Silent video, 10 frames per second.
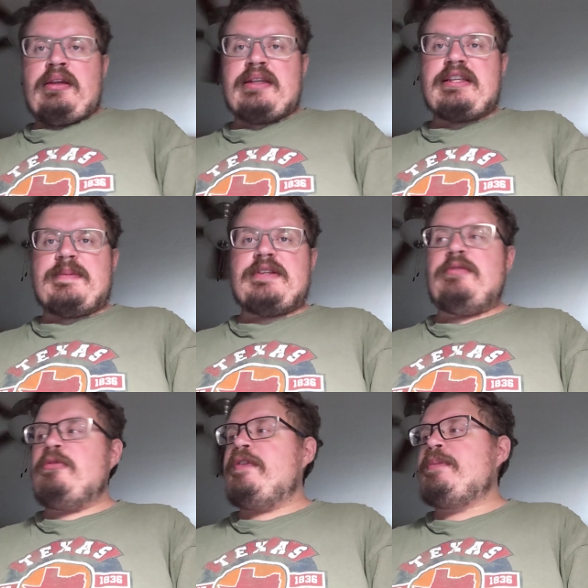Next up's a
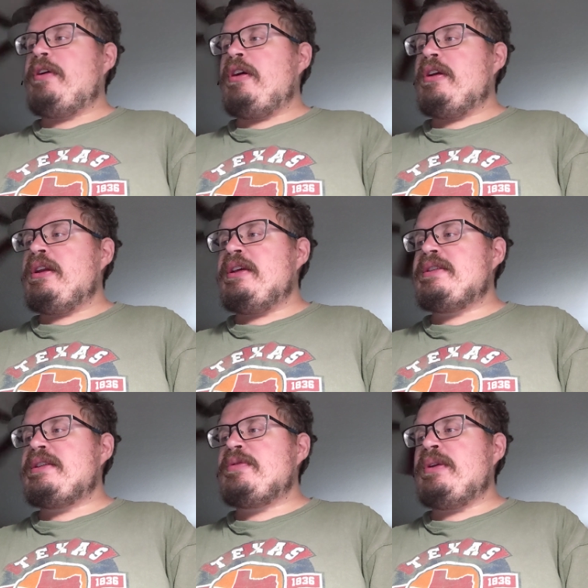new moving part. It
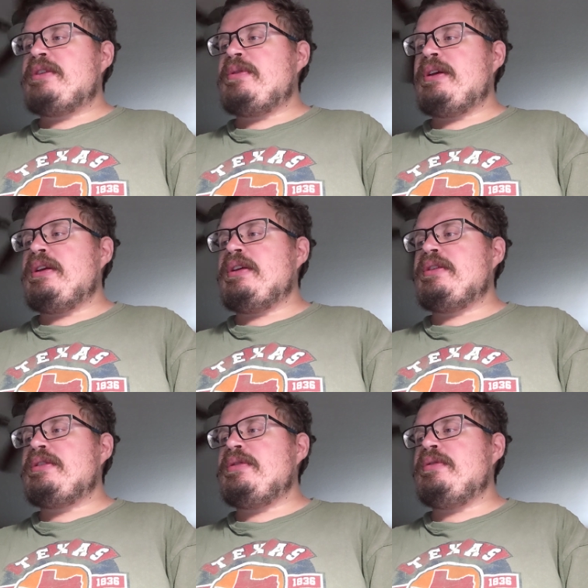is the
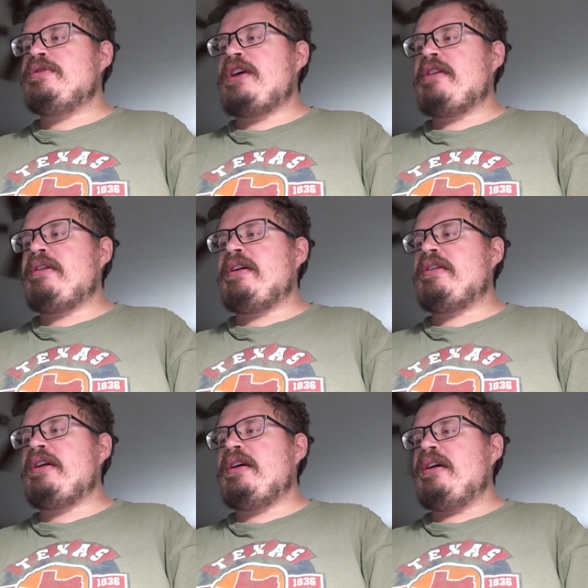2022
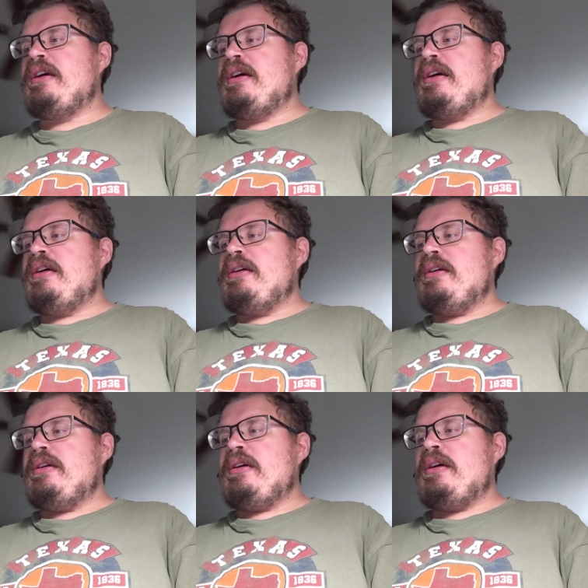Jaguar
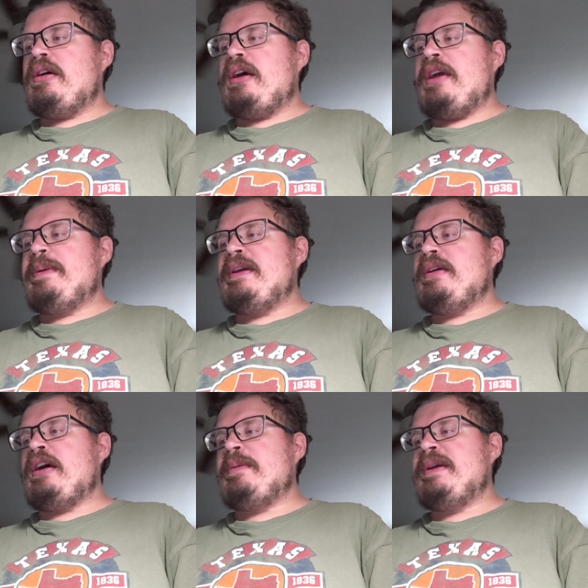uh,
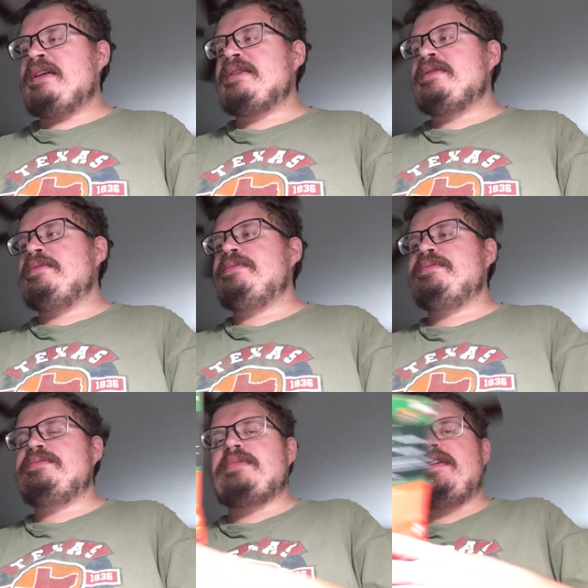I-Pace.
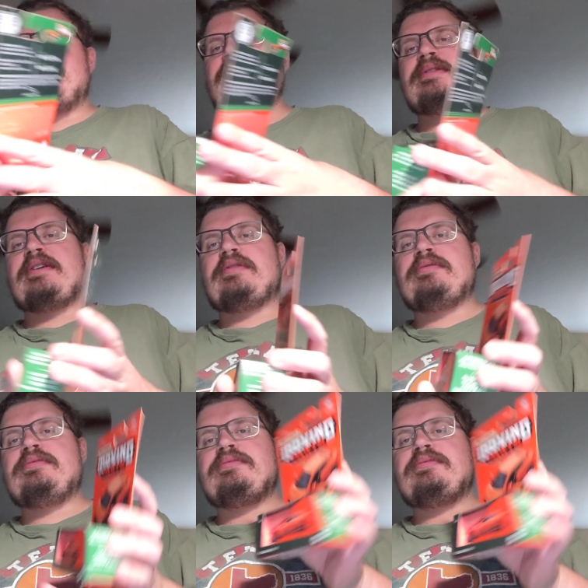think That's what it's called.